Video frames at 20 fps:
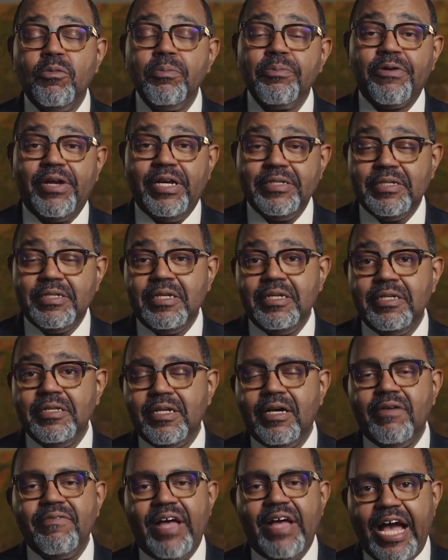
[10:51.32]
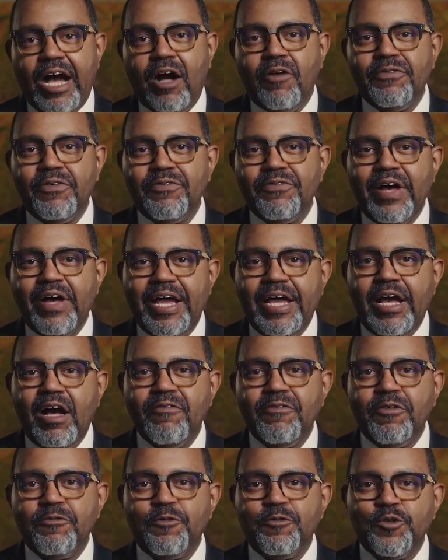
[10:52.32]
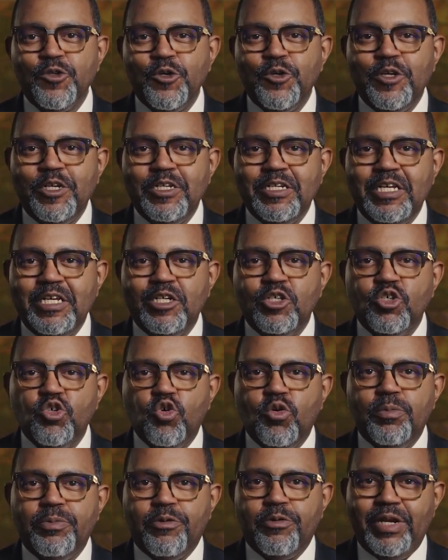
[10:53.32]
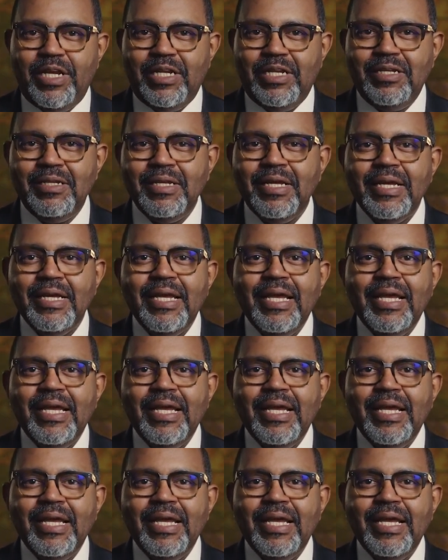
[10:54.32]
President of Alpha Phi Alpha Fraternity Incorporated,